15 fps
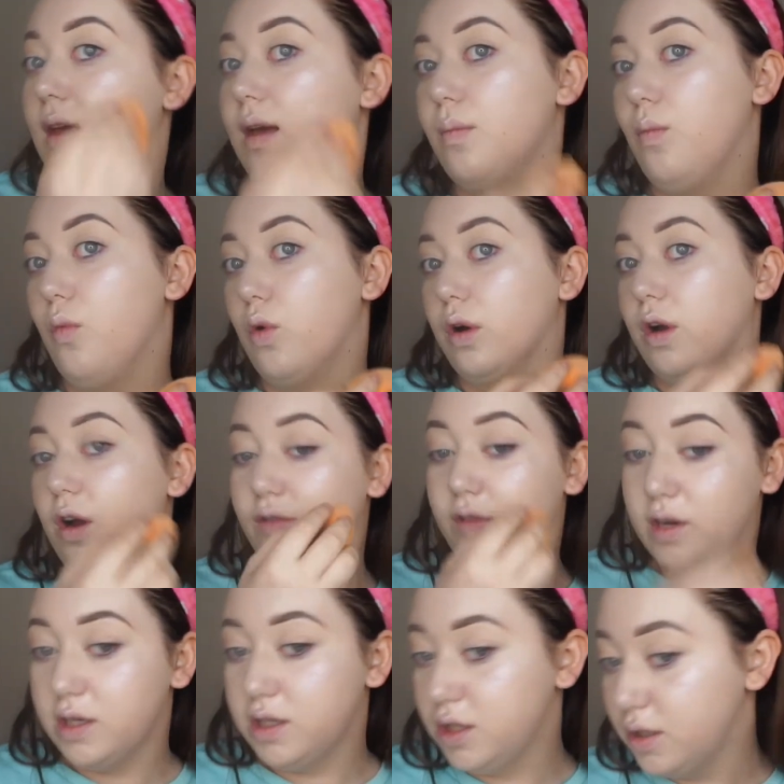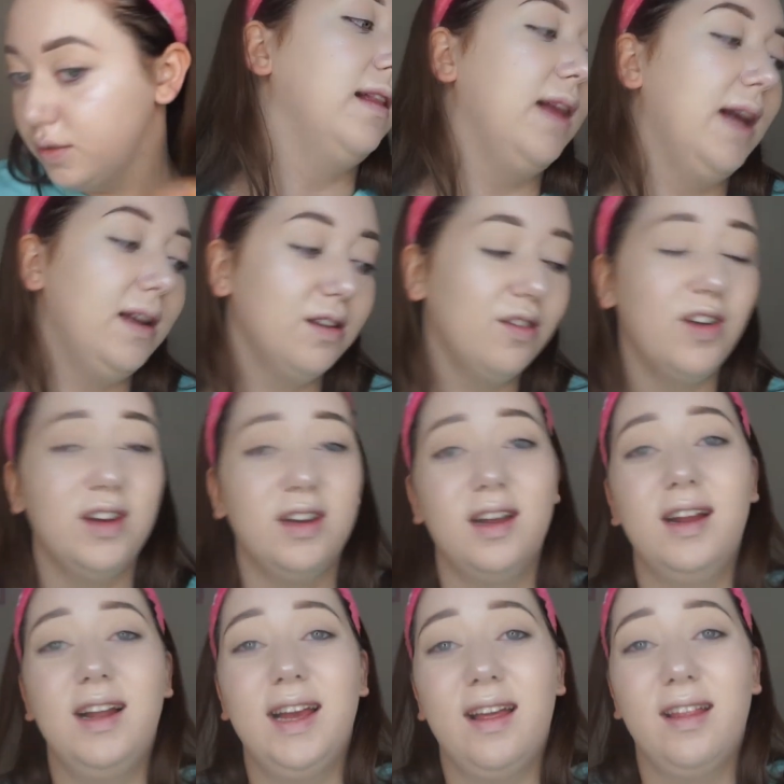more coverage. The lightest
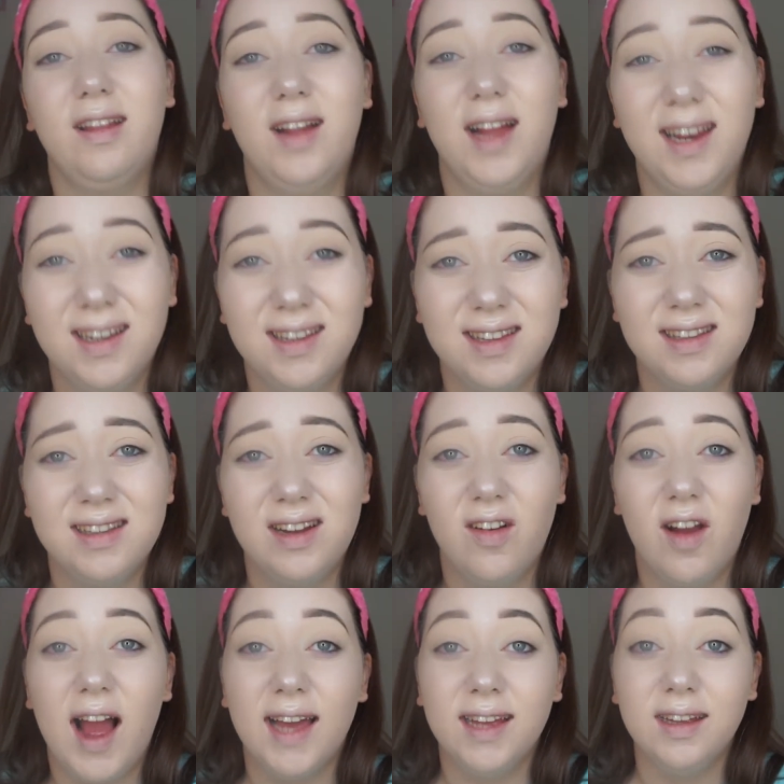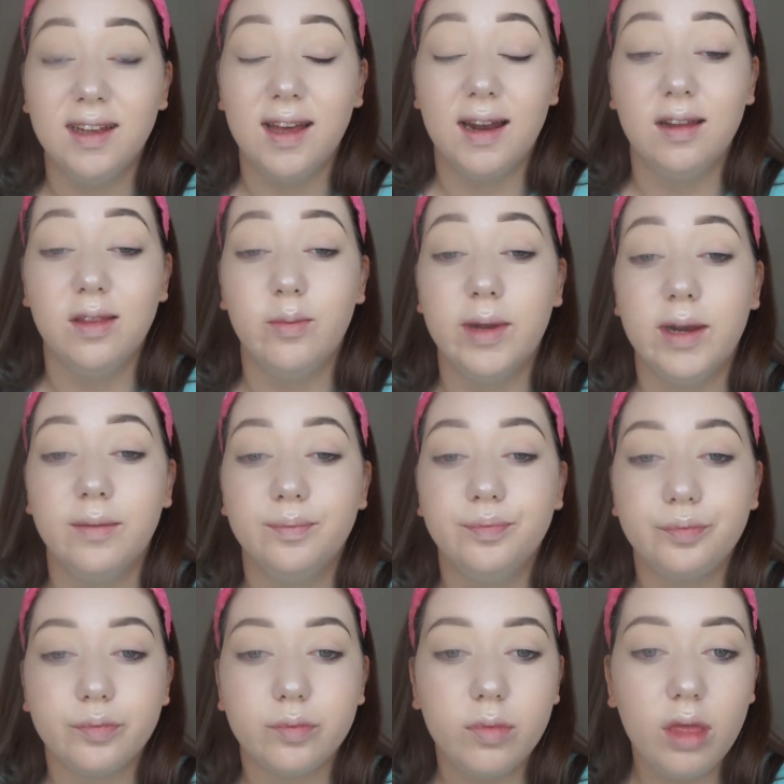concealer I can get at the
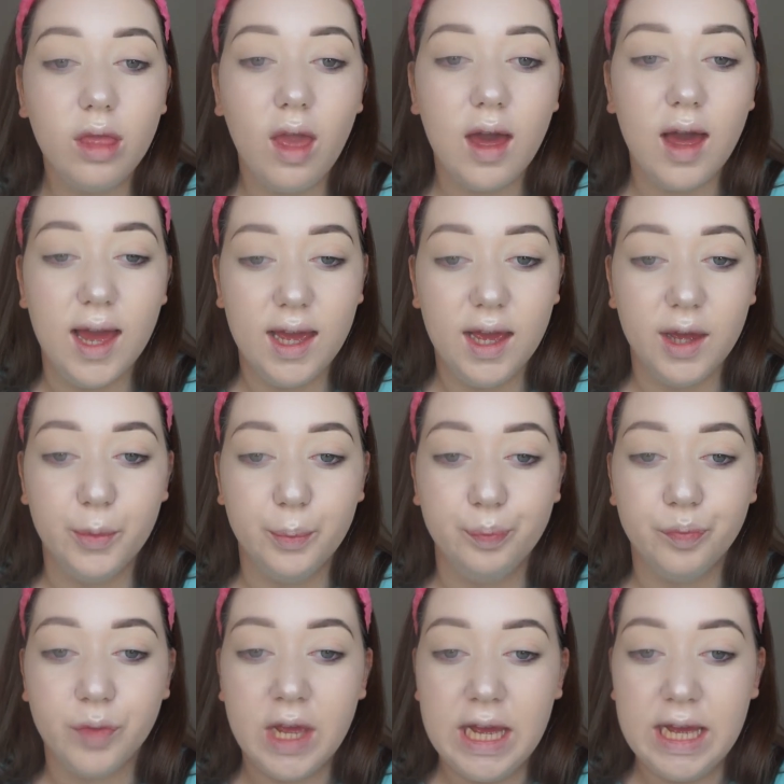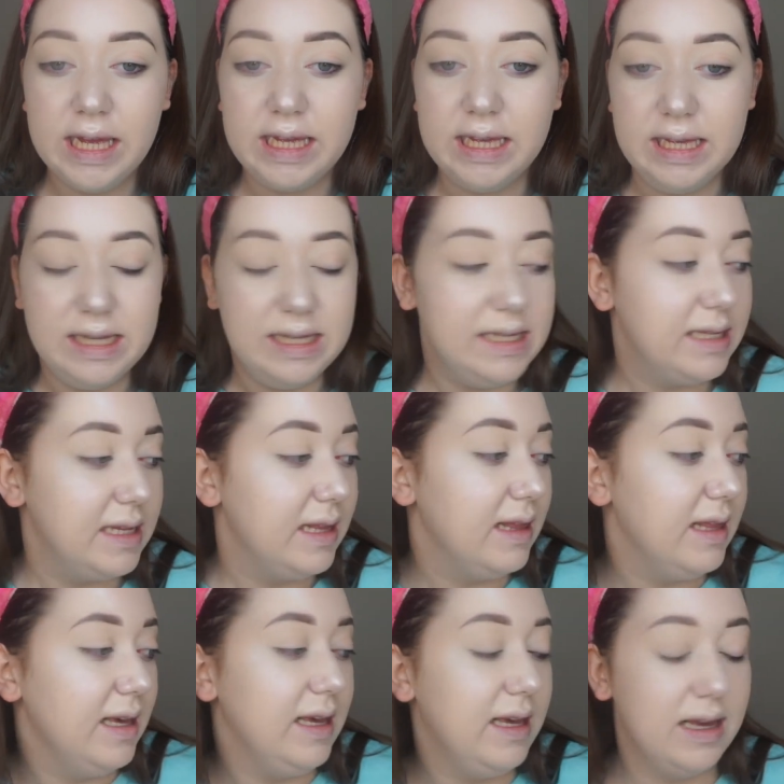minute is
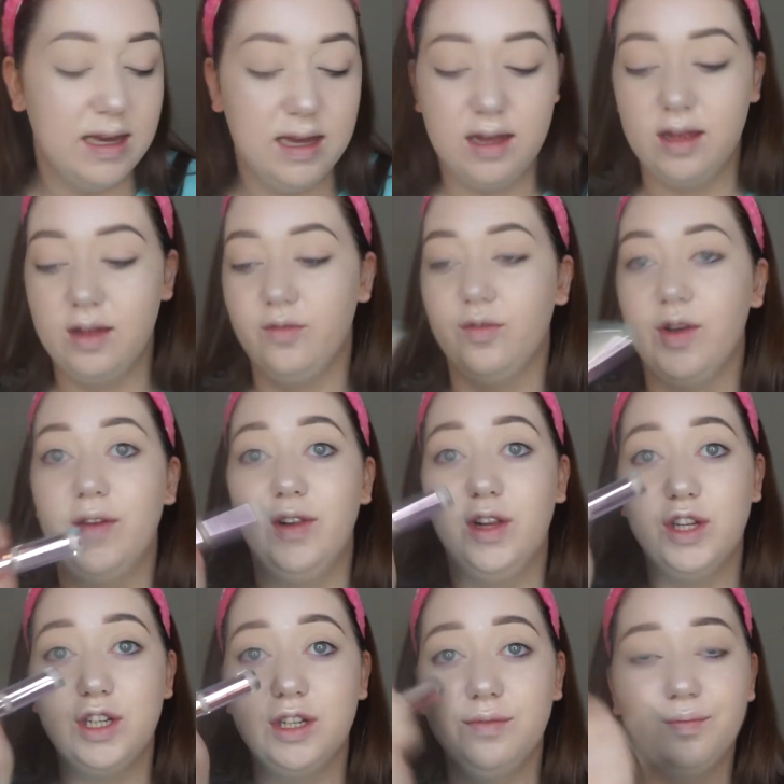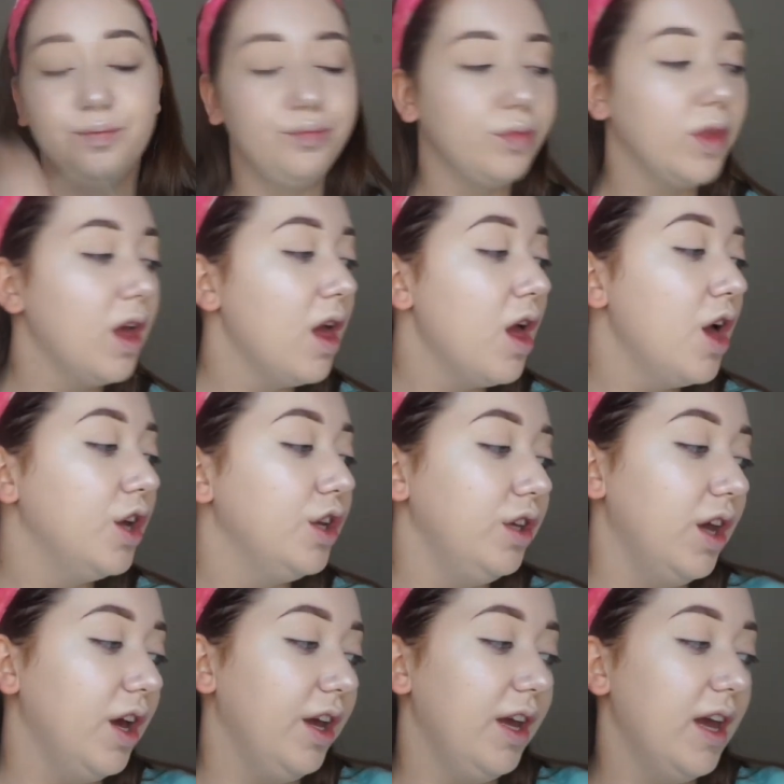the Revolution.
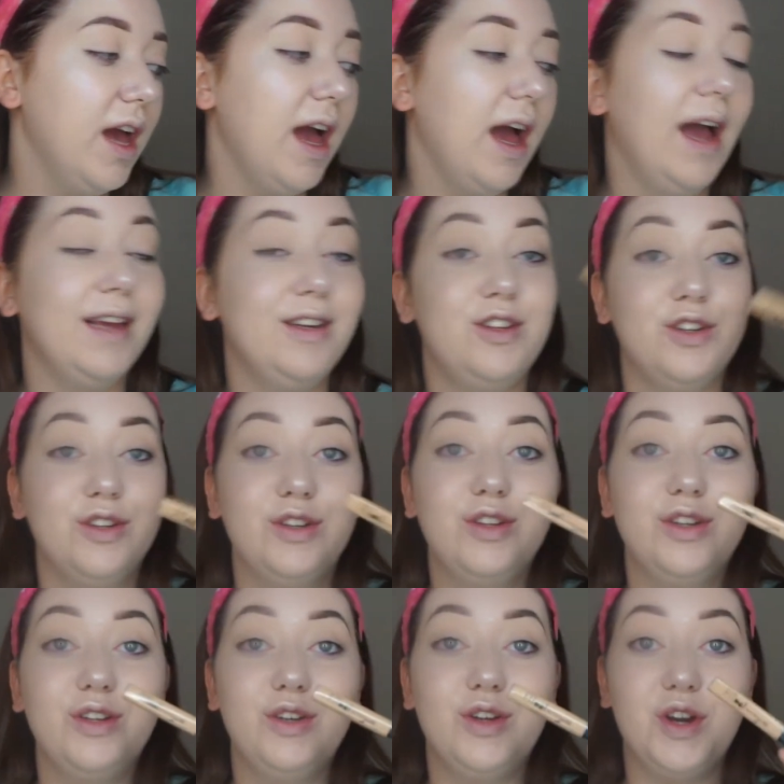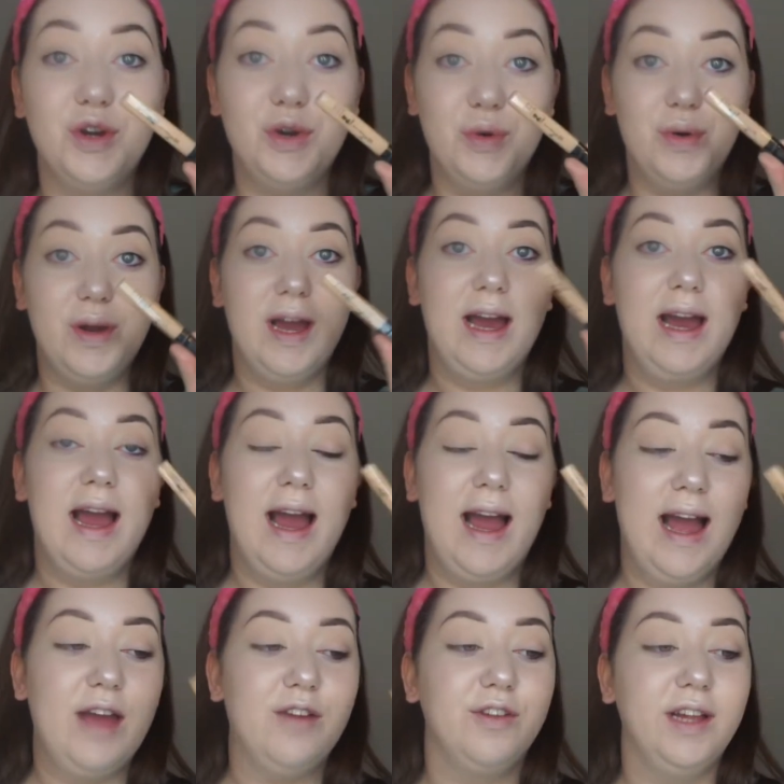Now I do know
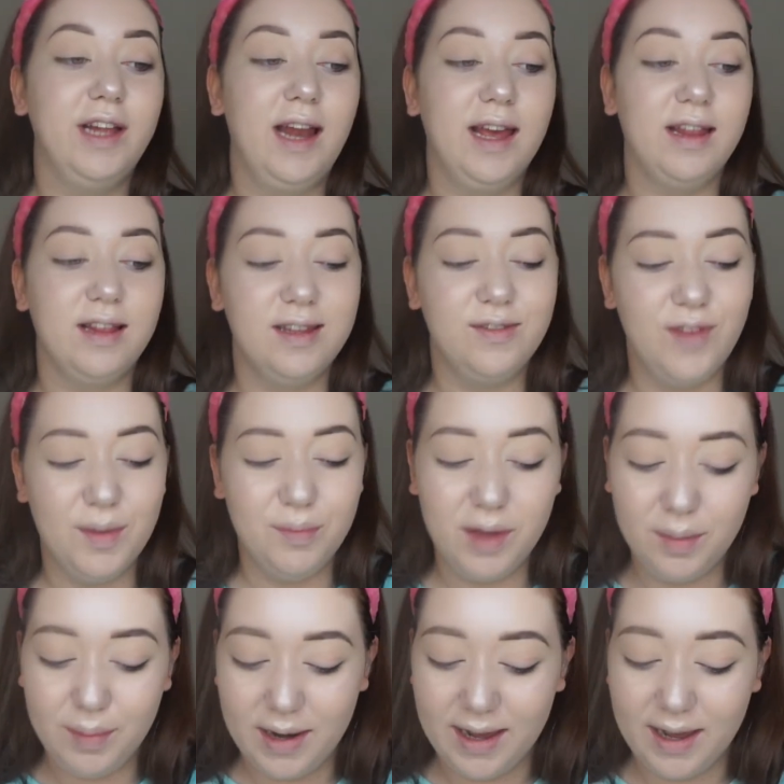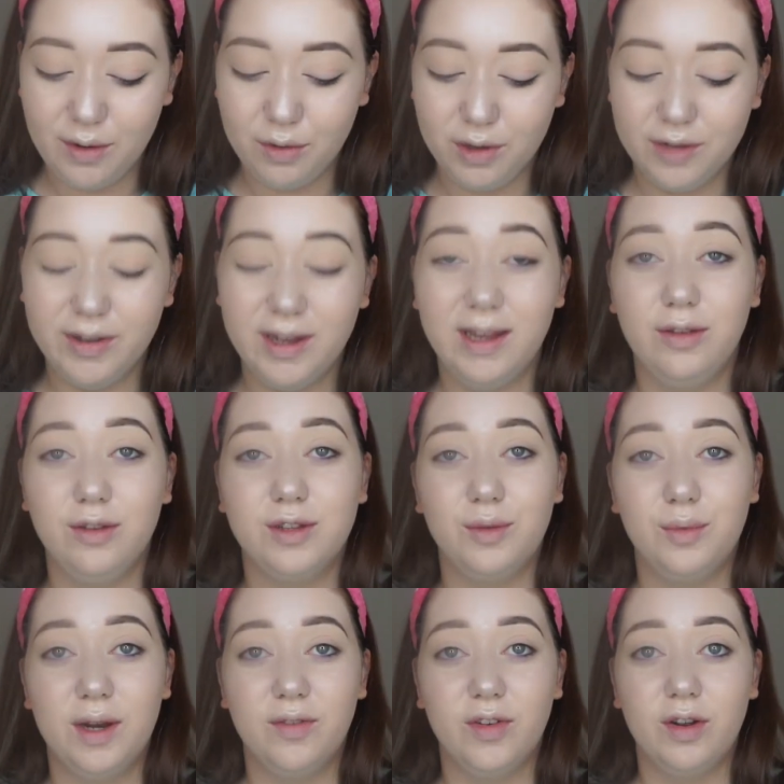I really like this Fit Me, but I can only really use it
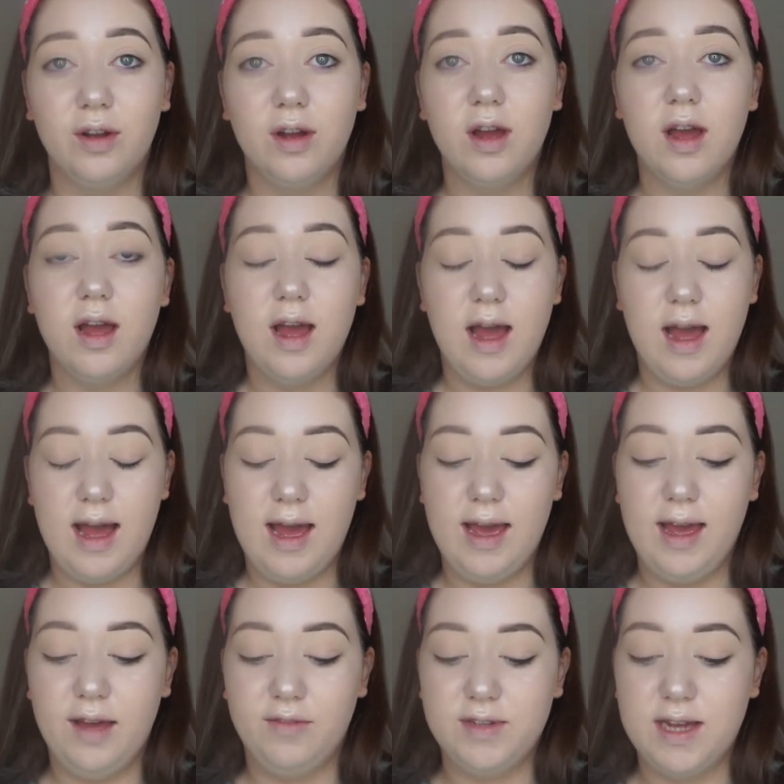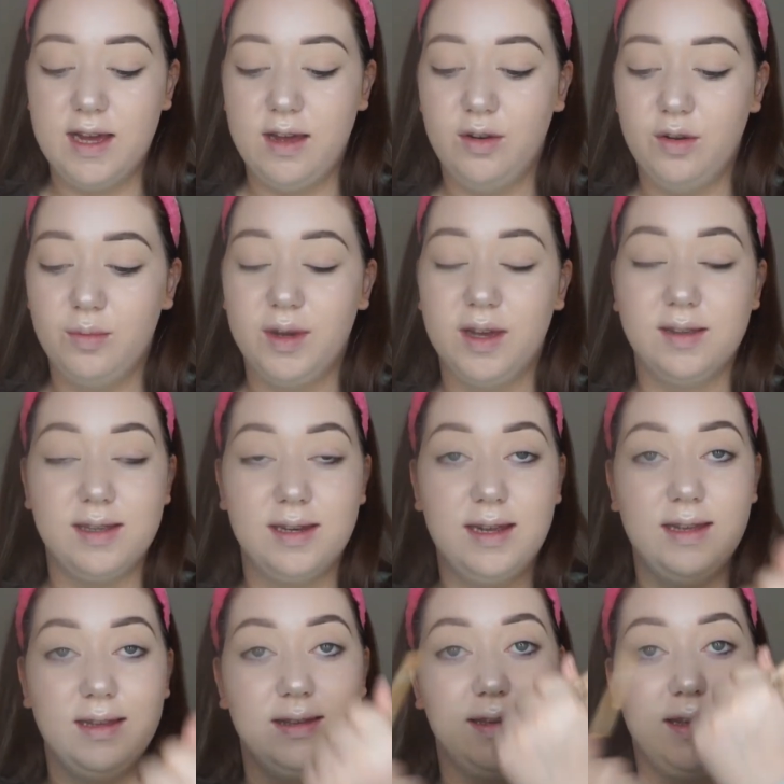whenever I have tan on because it
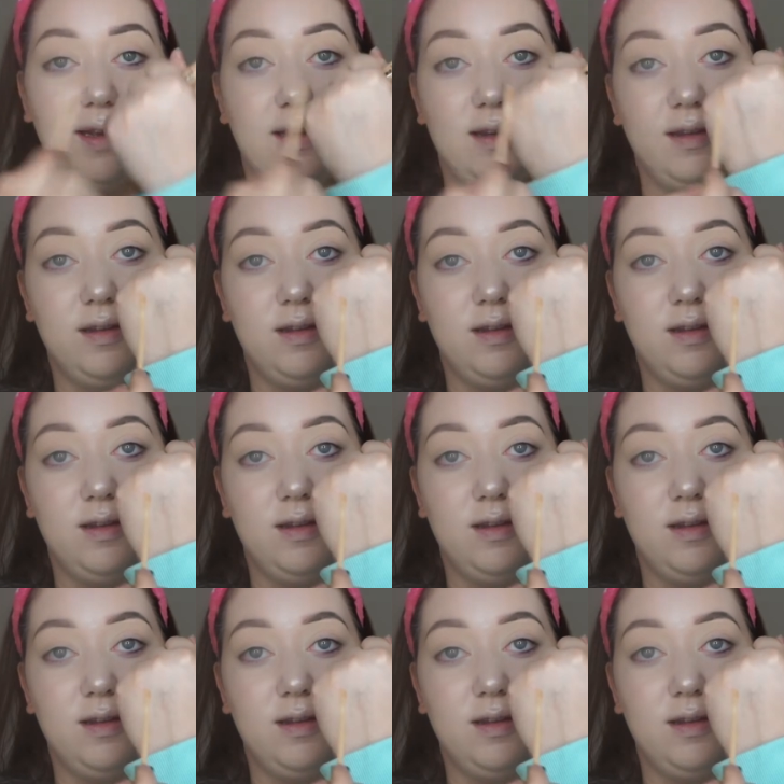is like